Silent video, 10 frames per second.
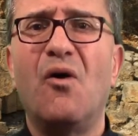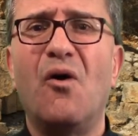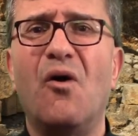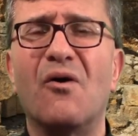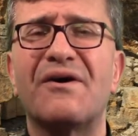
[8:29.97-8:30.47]

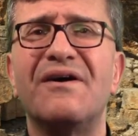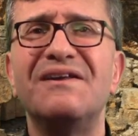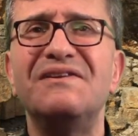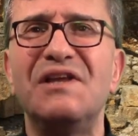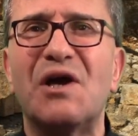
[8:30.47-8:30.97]
or
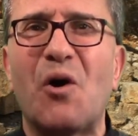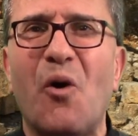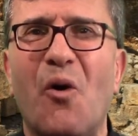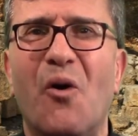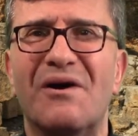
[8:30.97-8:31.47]
the
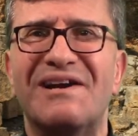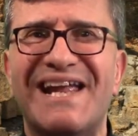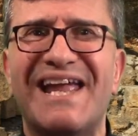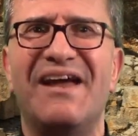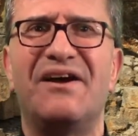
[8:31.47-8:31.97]
core,
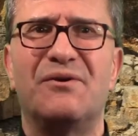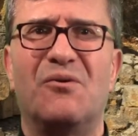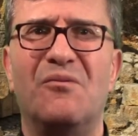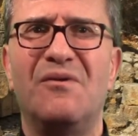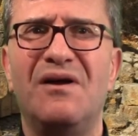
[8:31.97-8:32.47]
the
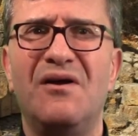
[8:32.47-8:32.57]
kernel